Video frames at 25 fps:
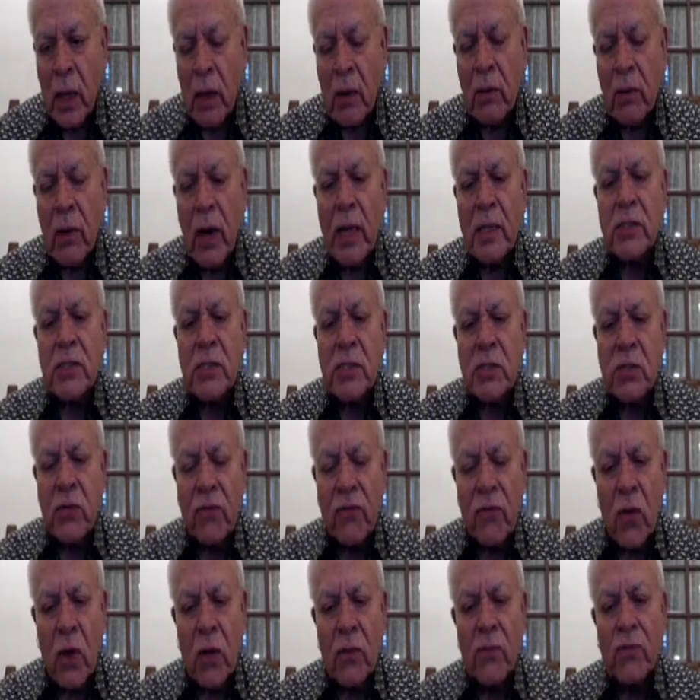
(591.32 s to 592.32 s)
Crisis
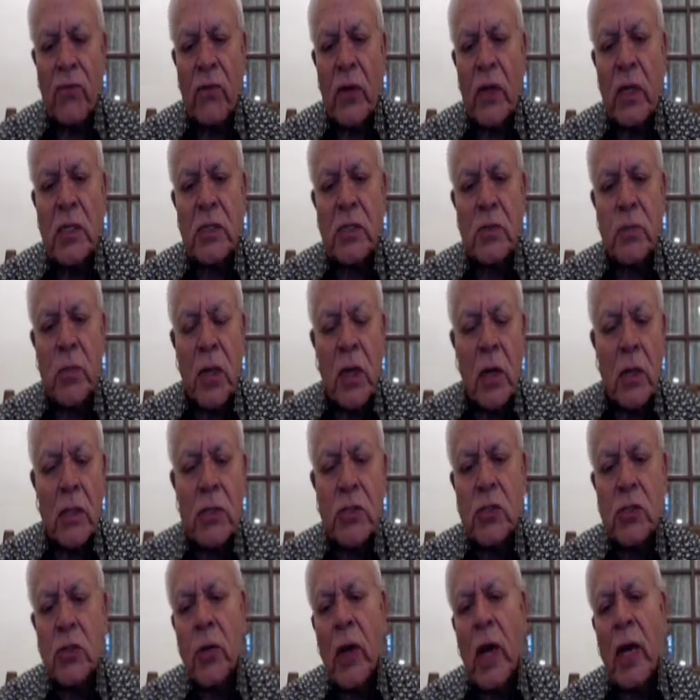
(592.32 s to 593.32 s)
of confidence
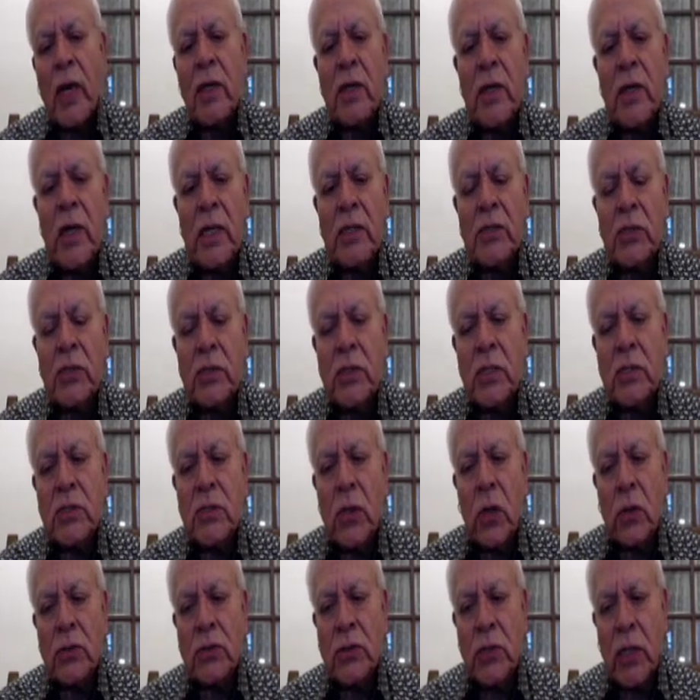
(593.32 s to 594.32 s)
because United Nations has
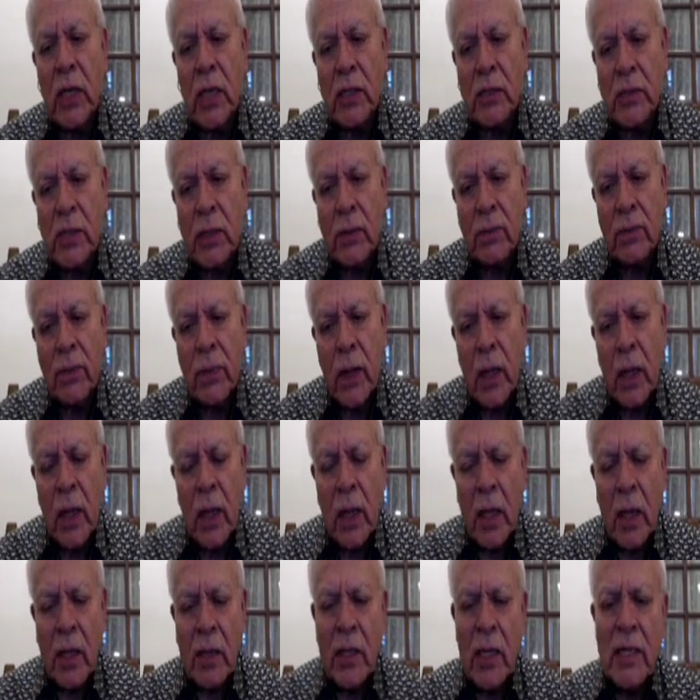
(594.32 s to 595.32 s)
not changed.
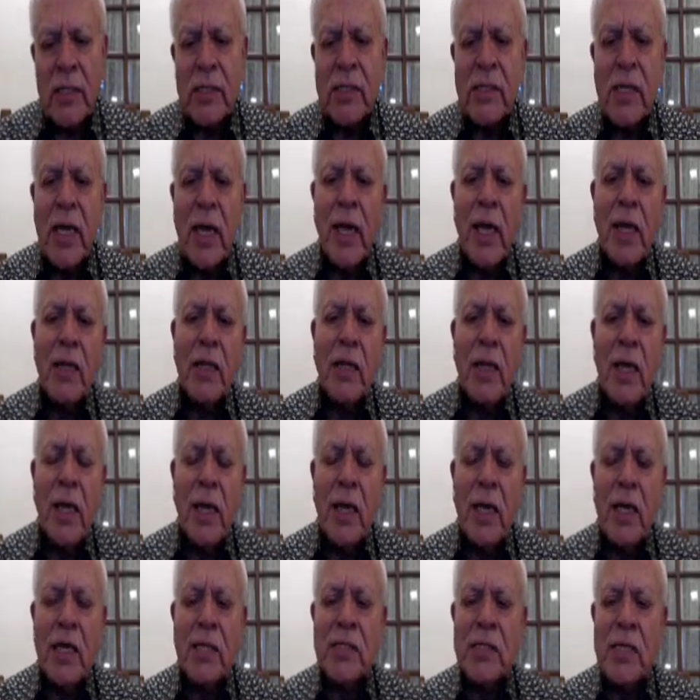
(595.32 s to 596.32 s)
The second
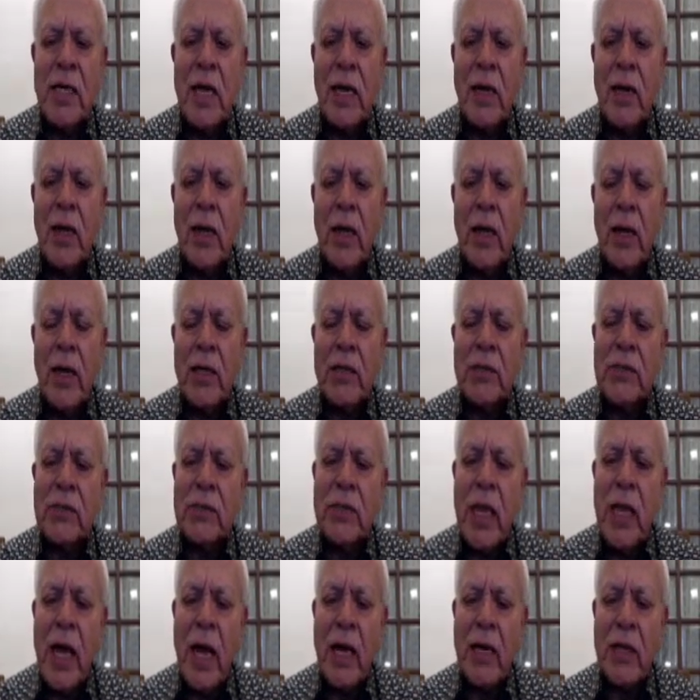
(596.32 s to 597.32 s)
thing he said is
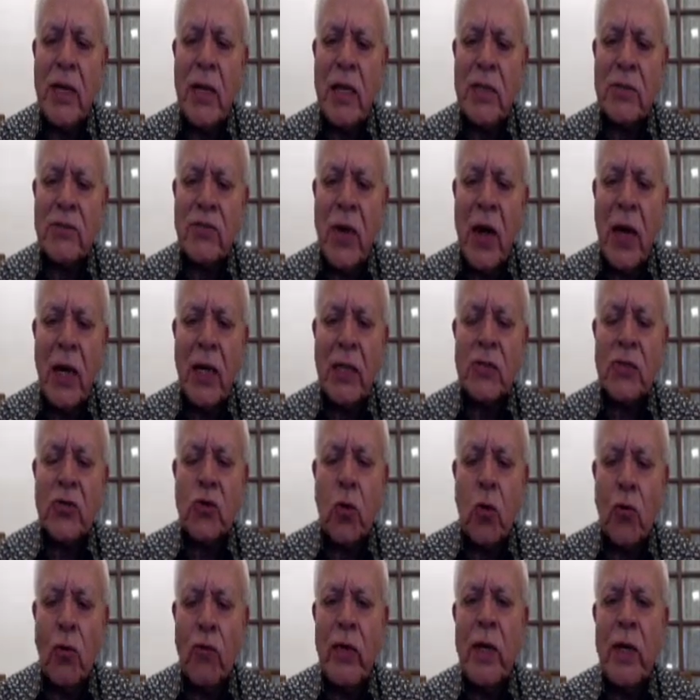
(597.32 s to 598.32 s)
that as far as
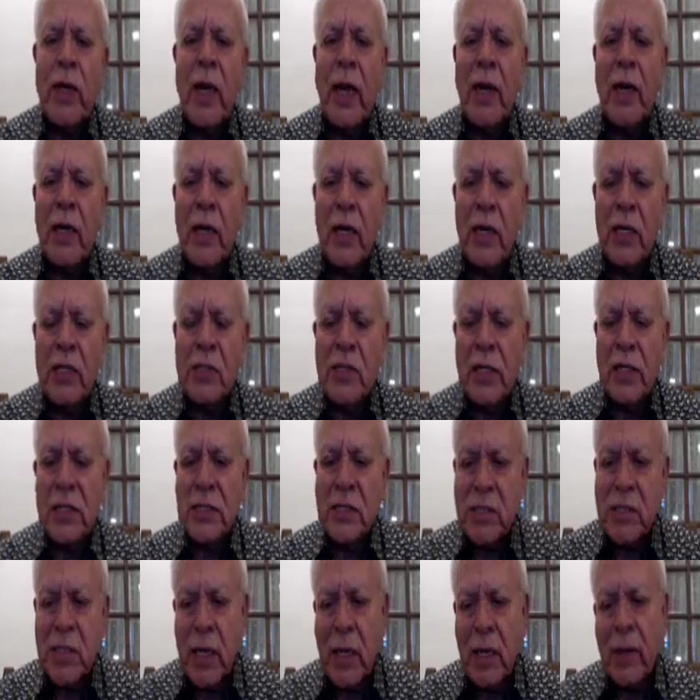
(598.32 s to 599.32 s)
COVID-19 is
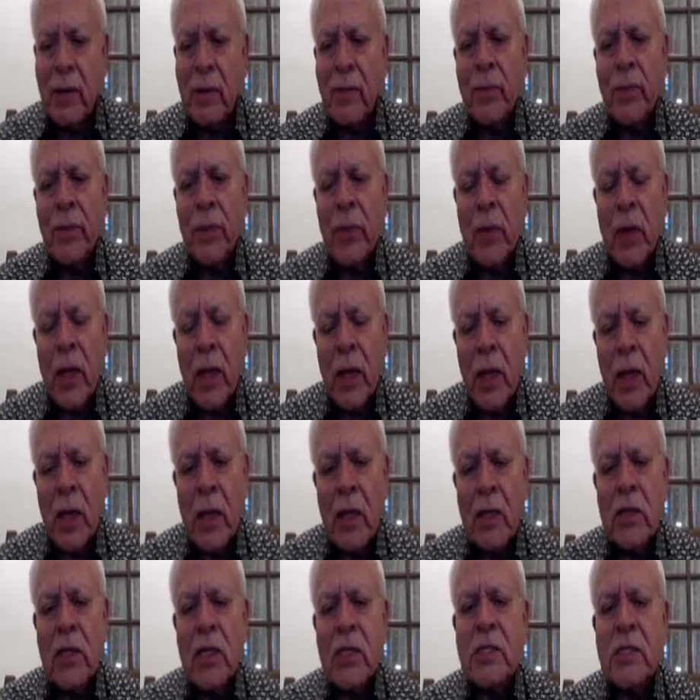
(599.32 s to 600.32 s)
concerned,
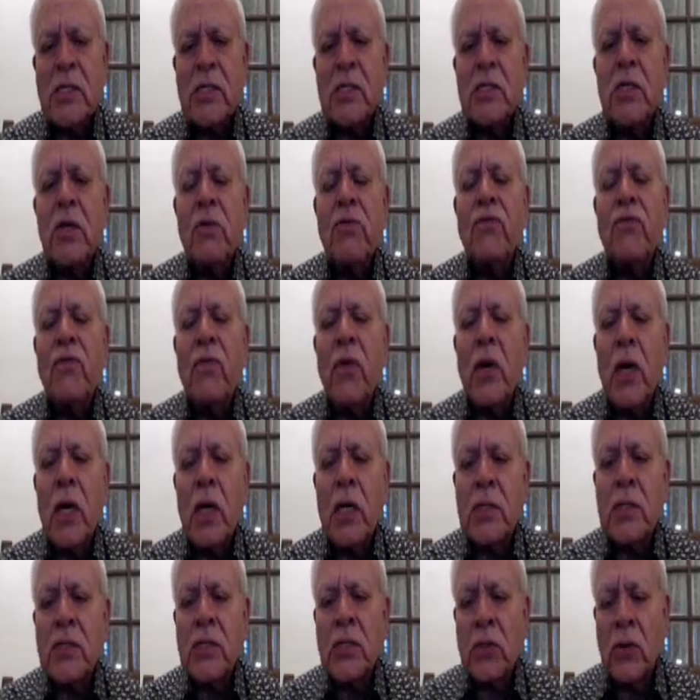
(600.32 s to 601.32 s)
this is the
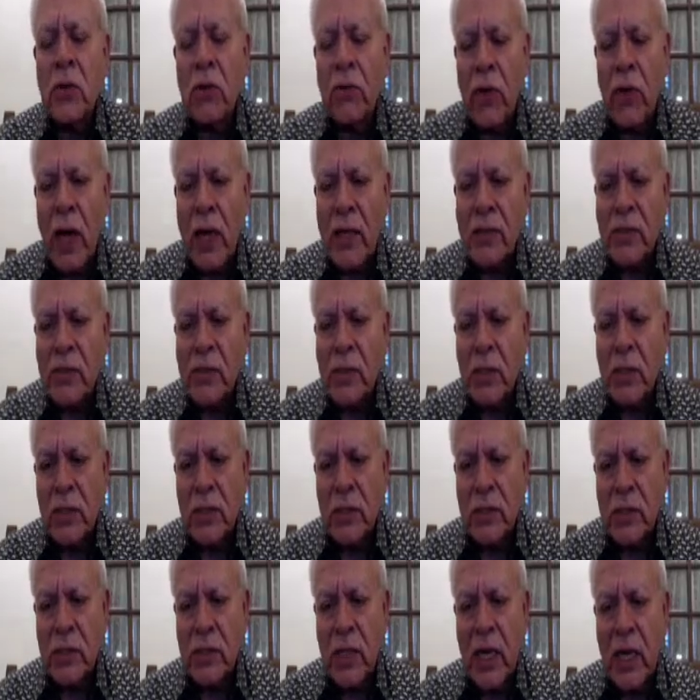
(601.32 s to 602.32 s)
worst
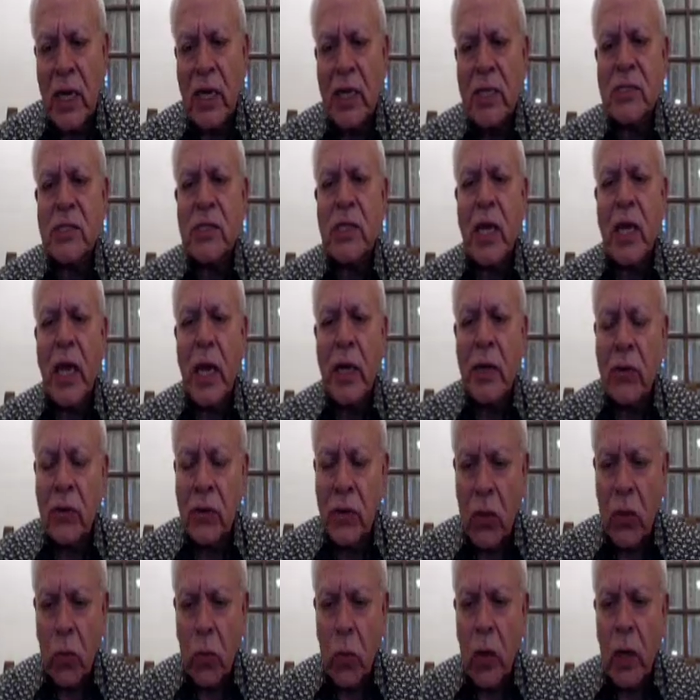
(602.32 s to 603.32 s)
crisis that has
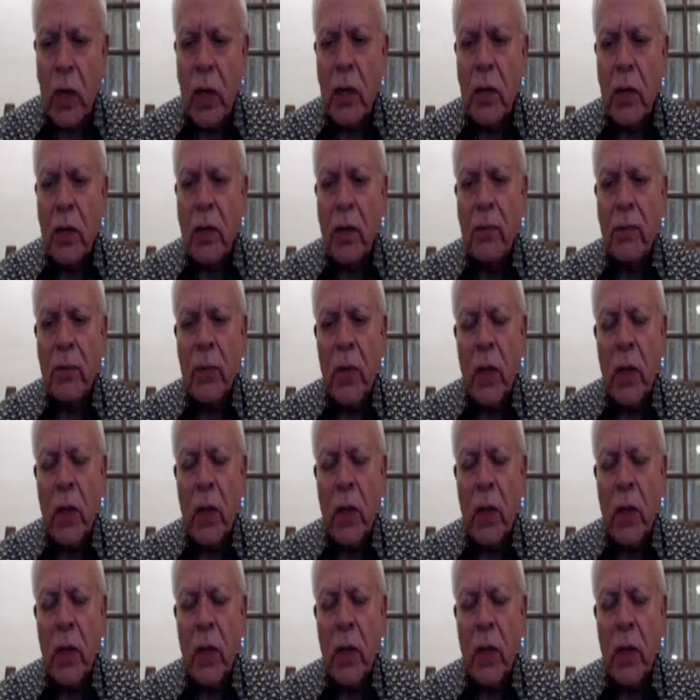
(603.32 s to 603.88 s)
hit the world